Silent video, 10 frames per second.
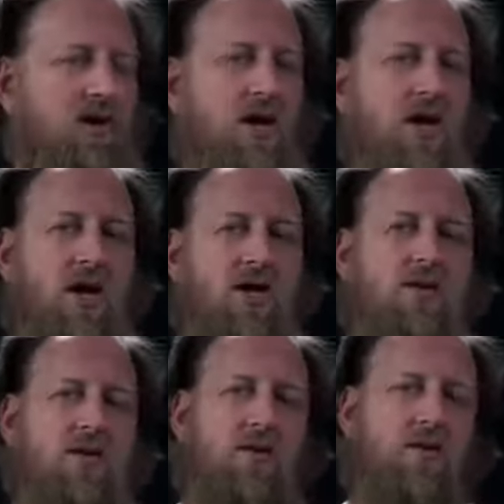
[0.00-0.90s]
Yeah.
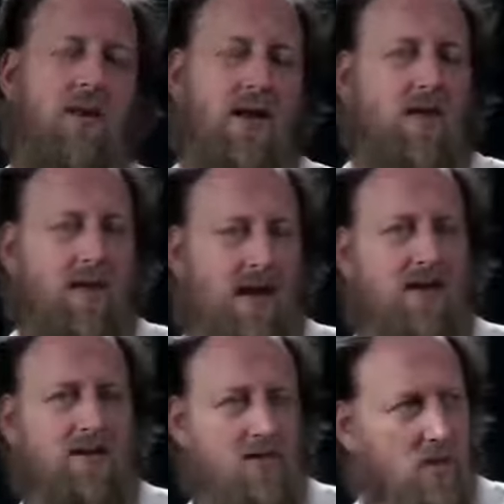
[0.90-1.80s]
So
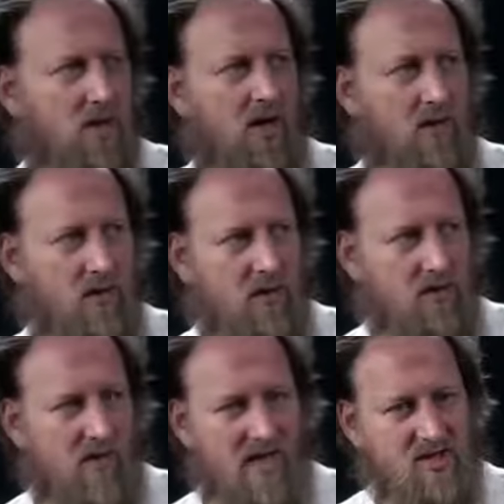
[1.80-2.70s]
that's why
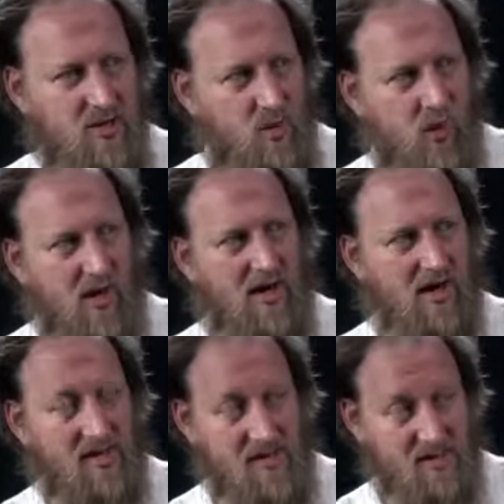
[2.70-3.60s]

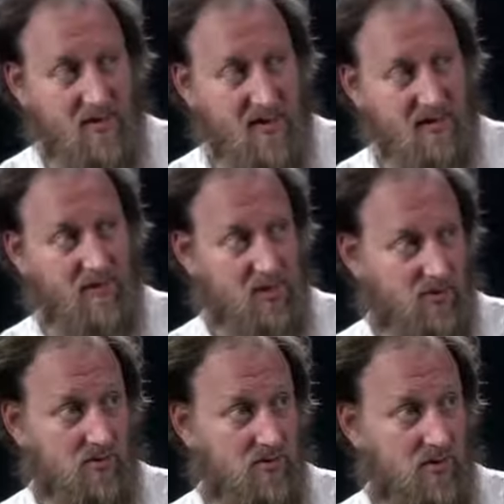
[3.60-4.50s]
it is
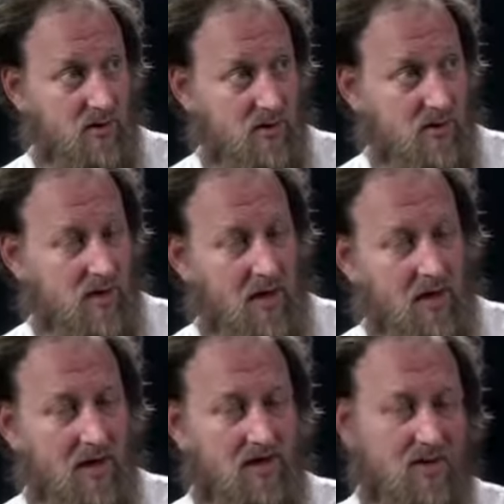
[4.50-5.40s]
beneficial.
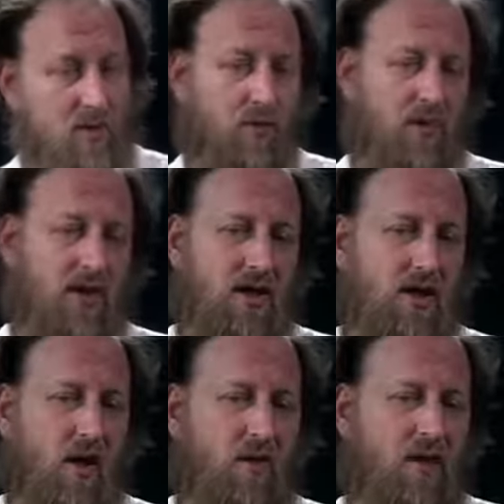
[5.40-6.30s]
And so
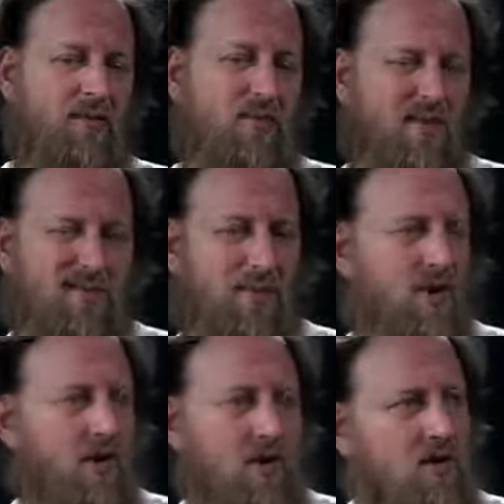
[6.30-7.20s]
really Gaurap's based
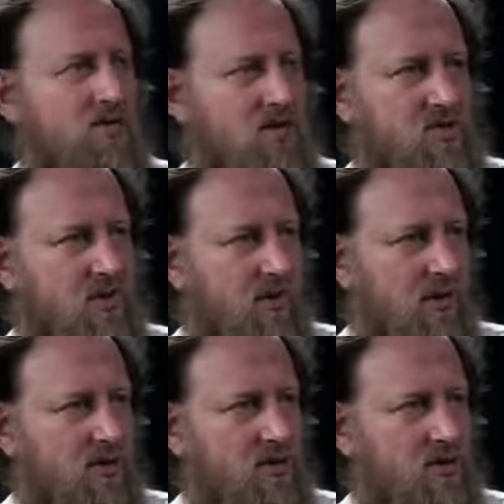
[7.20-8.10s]
upon a lot of
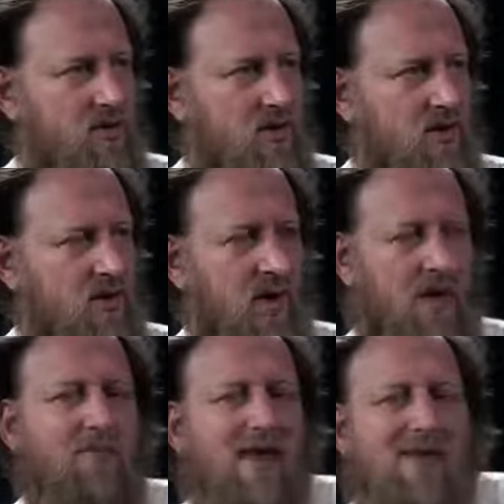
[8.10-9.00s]
experience, you know.
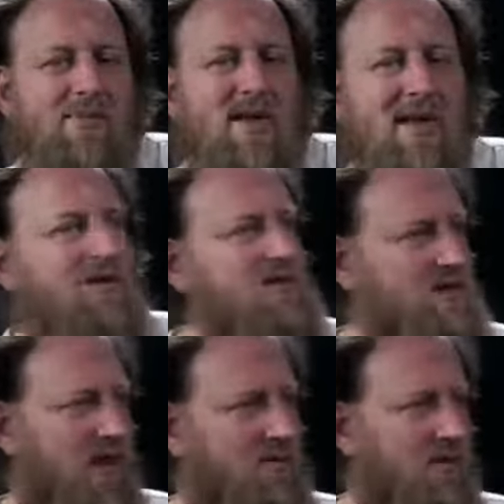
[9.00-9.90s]
Maybe it
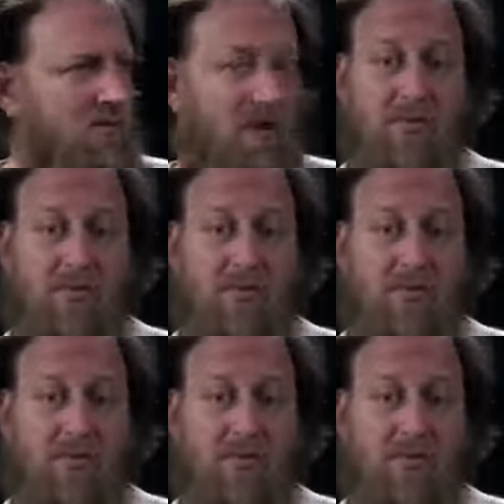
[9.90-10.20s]
doesn't happen.